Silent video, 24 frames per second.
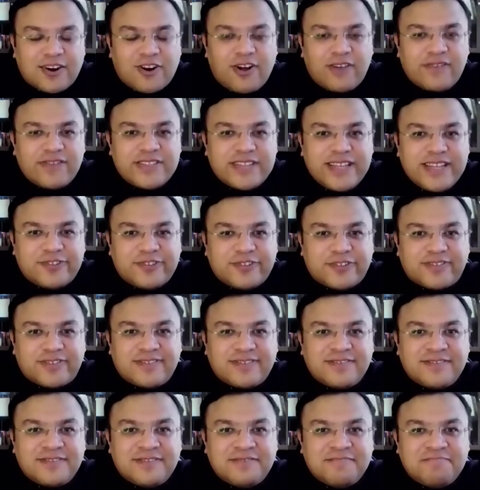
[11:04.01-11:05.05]
conversation?
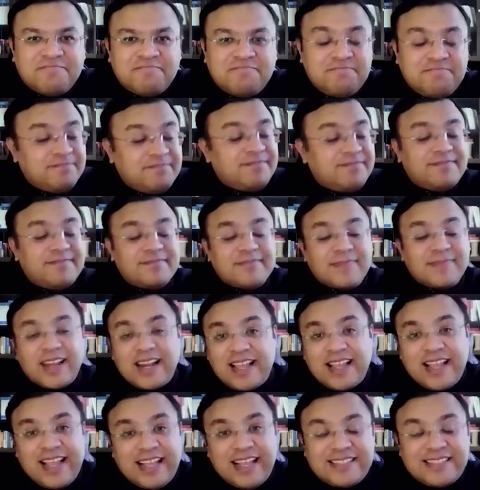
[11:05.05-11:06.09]

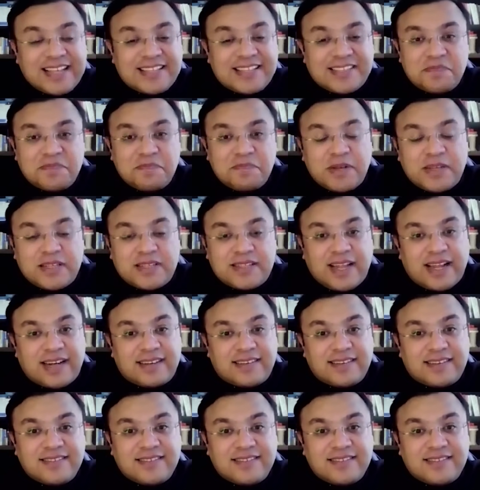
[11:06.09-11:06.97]
It's as simple as that.